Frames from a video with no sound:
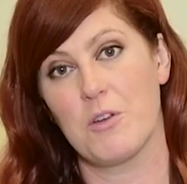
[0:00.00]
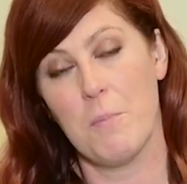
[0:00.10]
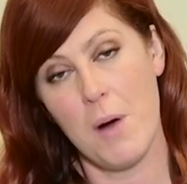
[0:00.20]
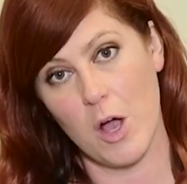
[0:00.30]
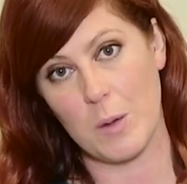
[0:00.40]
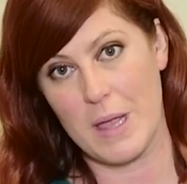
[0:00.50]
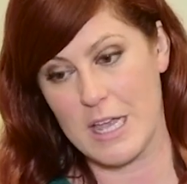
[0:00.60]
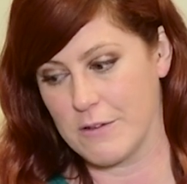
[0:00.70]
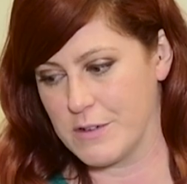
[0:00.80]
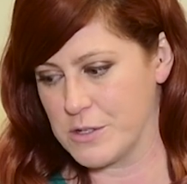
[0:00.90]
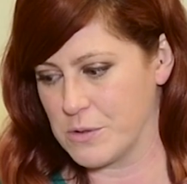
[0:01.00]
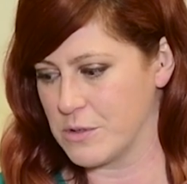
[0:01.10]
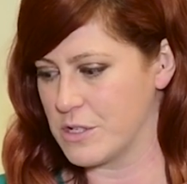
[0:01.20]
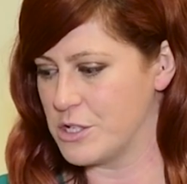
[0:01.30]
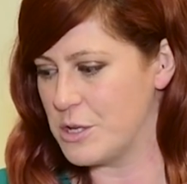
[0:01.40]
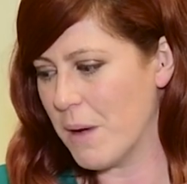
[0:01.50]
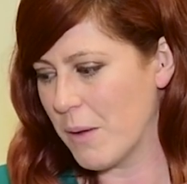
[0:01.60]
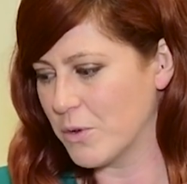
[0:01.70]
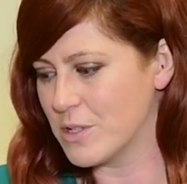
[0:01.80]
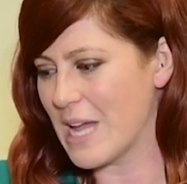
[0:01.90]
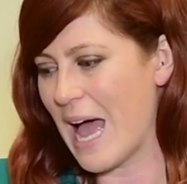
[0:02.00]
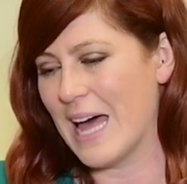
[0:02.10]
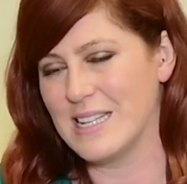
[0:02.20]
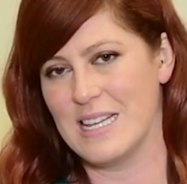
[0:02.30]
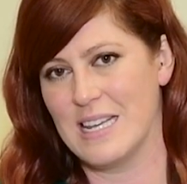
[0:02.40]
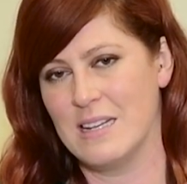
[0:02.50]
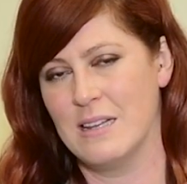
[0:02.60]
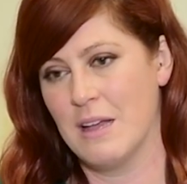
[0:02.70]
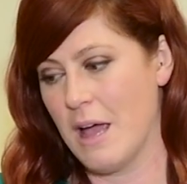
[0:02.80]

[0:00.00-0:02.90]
your mark-making resources, you might want to add in